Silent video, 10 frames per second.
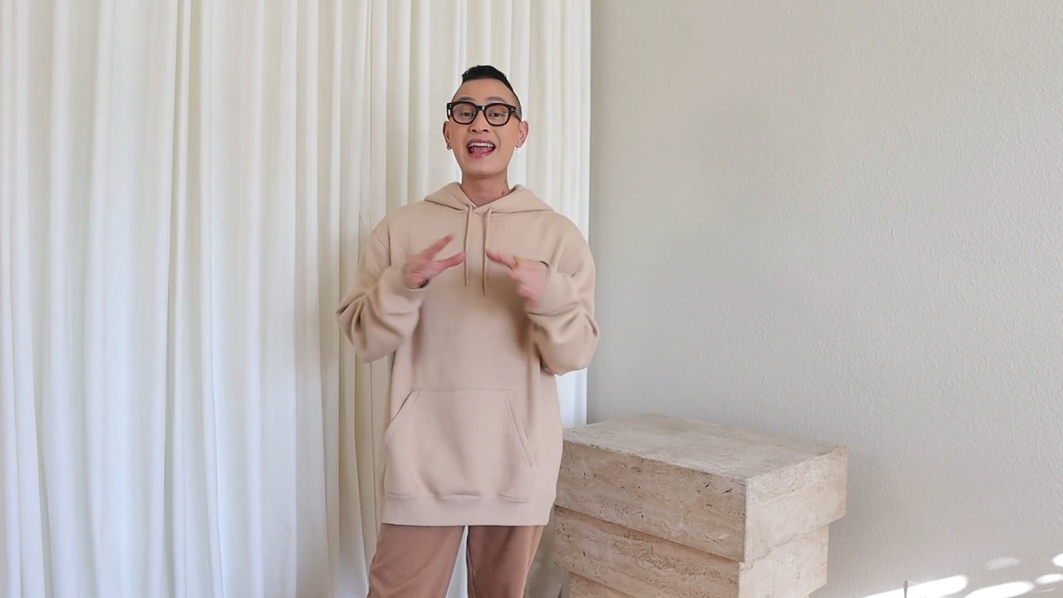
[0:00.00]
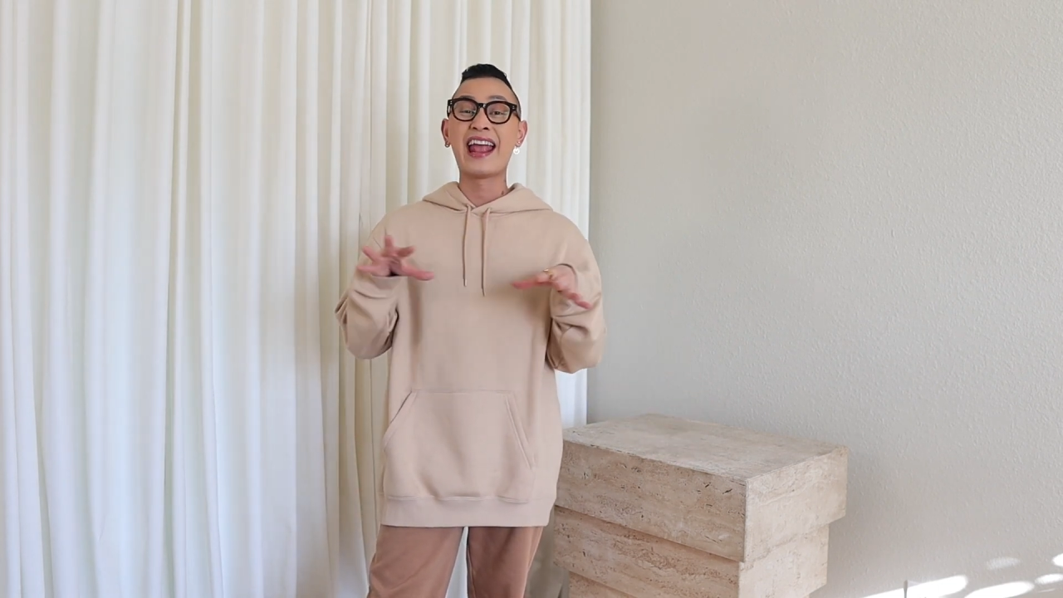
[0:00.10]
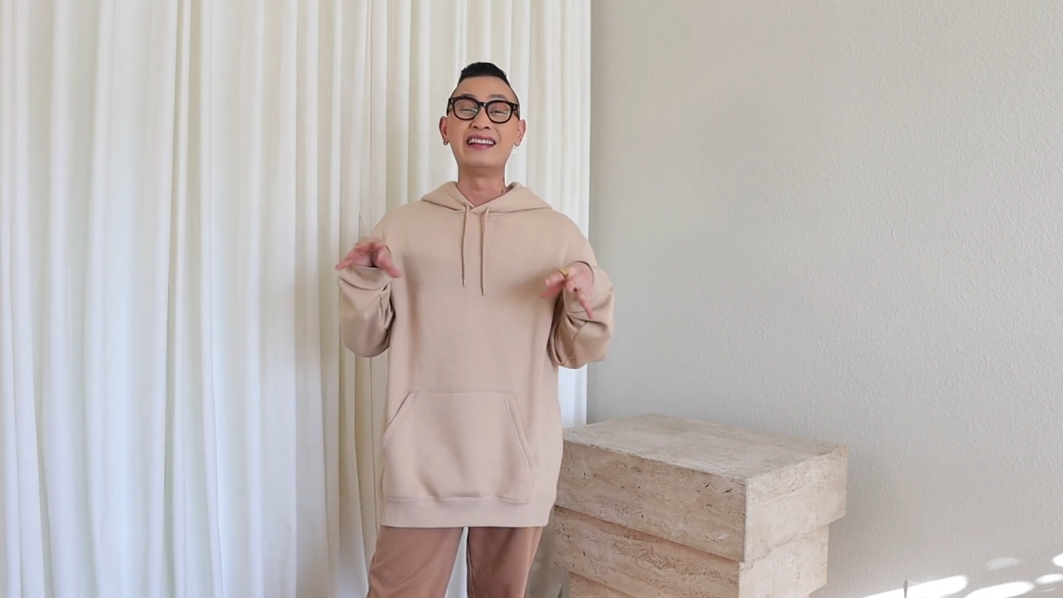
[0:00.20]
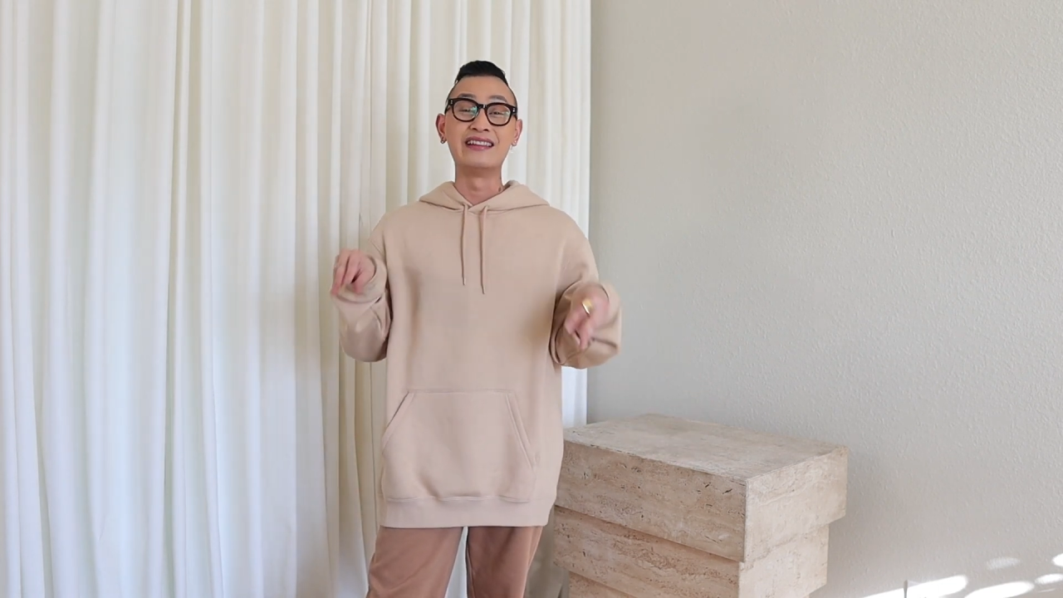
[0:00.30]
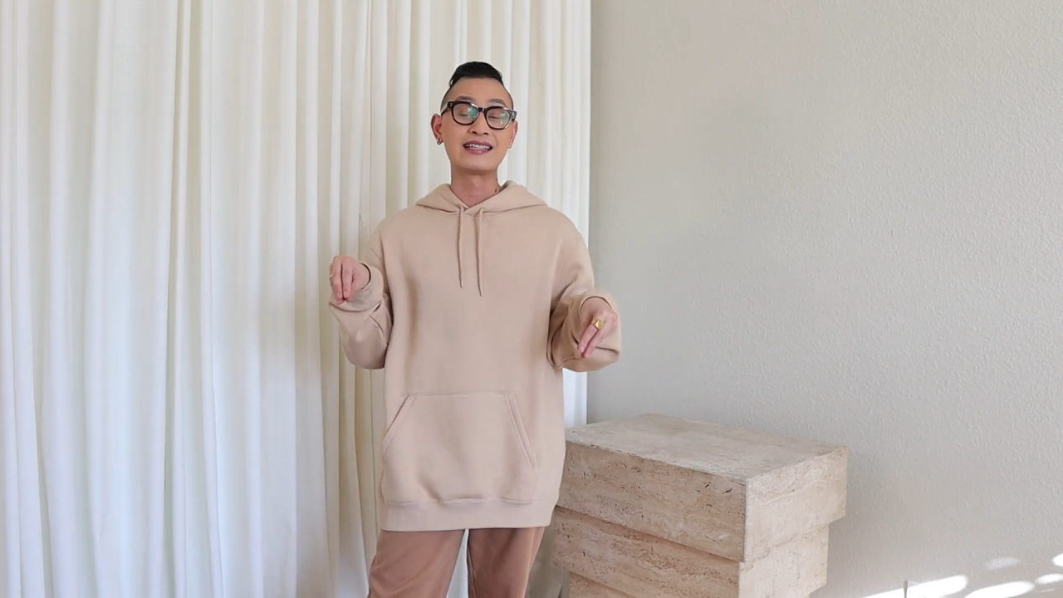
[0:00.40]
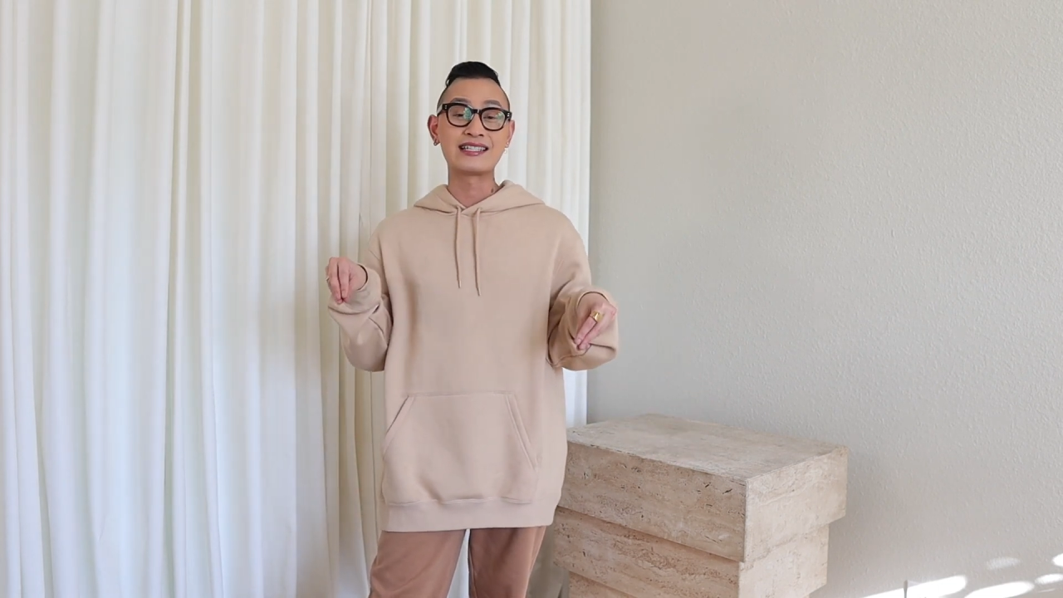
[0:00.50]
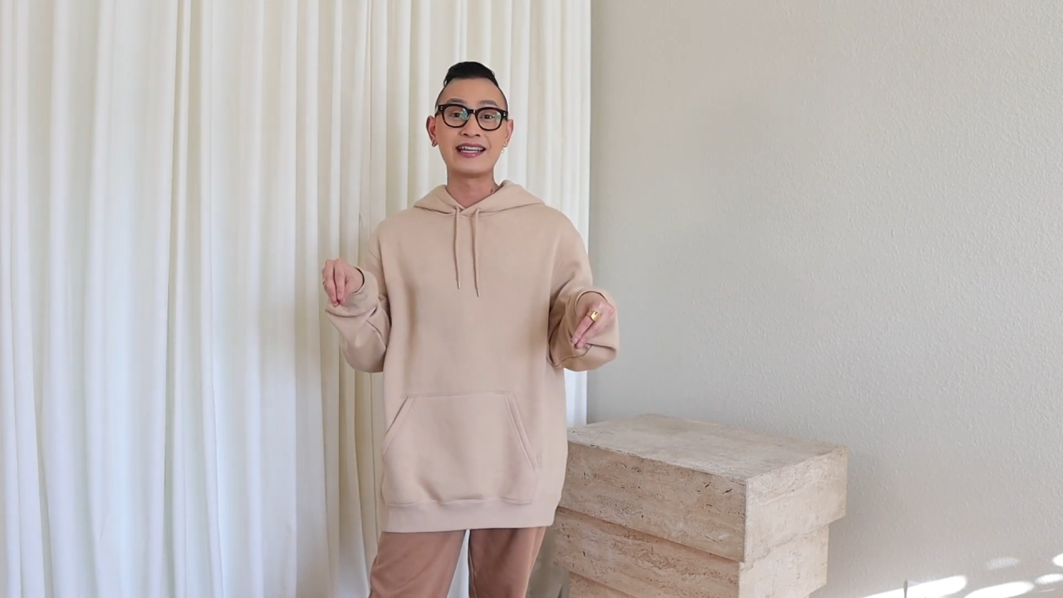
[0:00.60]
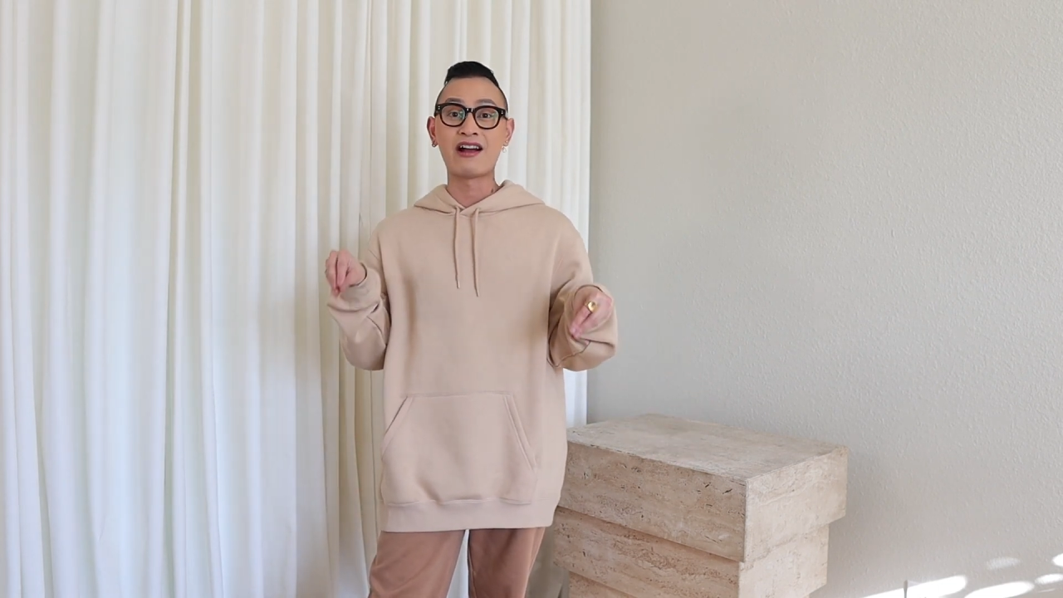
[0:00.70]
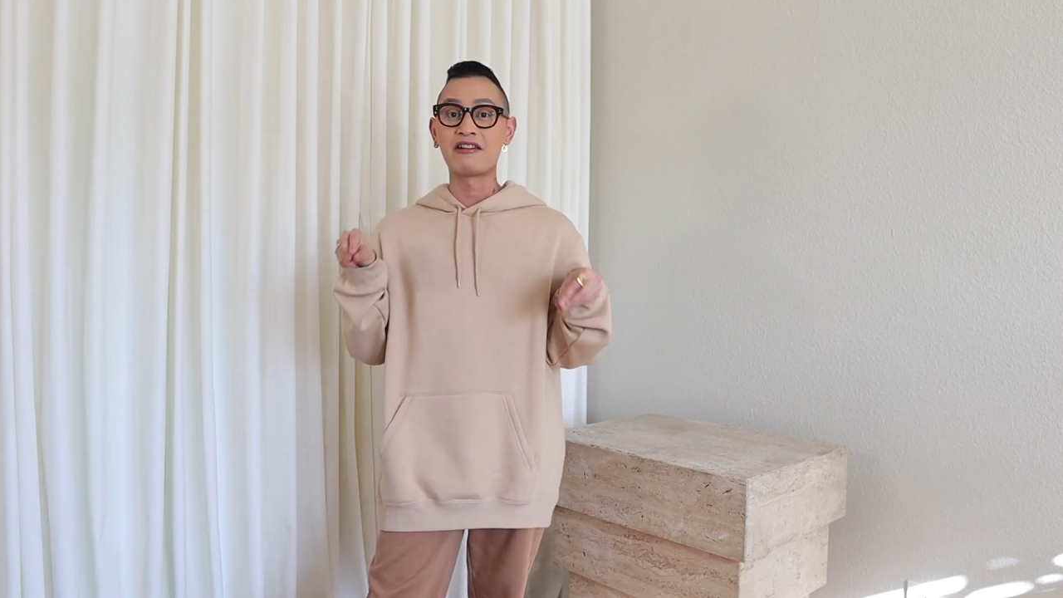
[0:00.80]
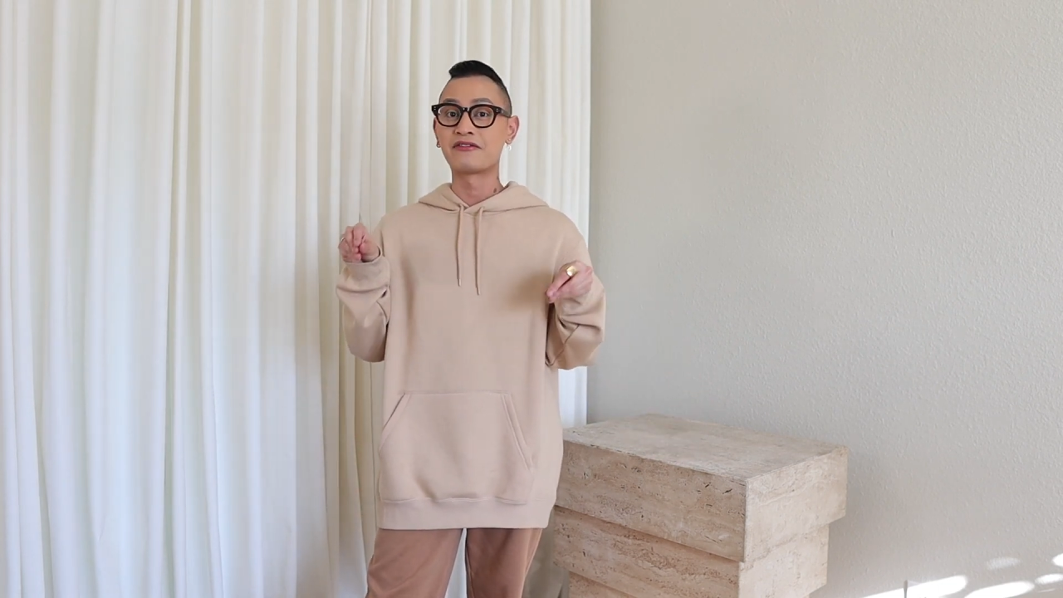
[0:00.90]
a listing on